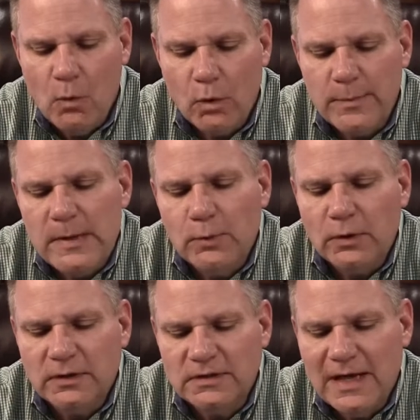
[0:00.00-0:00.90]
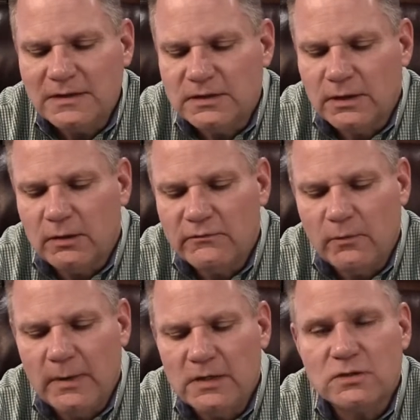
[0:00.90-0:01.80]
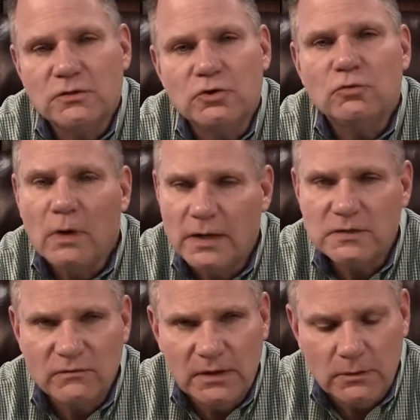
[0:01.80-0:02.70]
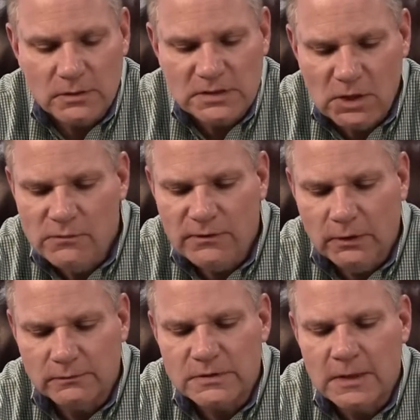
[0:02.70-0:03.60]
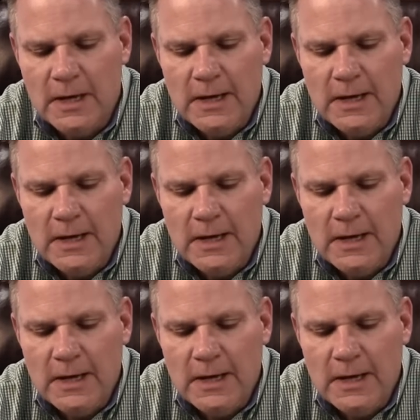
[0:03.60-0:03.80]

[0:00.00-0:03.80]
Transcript: where people can text their information to us via their cell phones.